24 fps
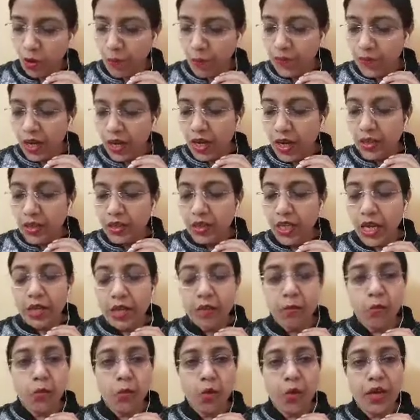Then
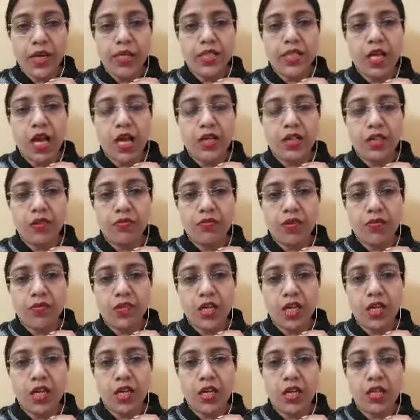boys under 15
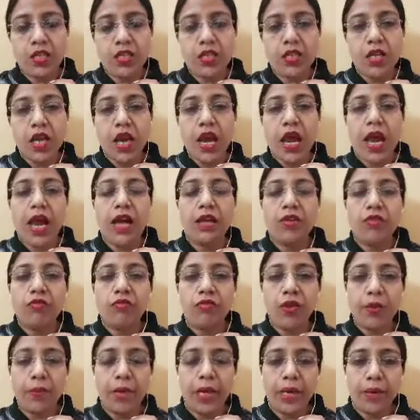years and women
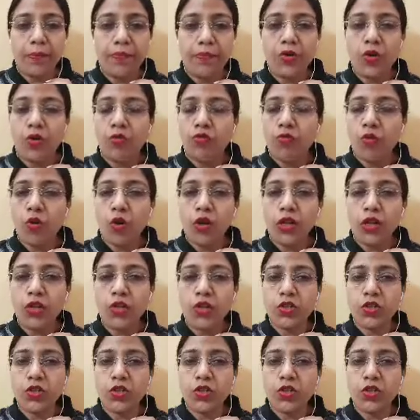of all ages,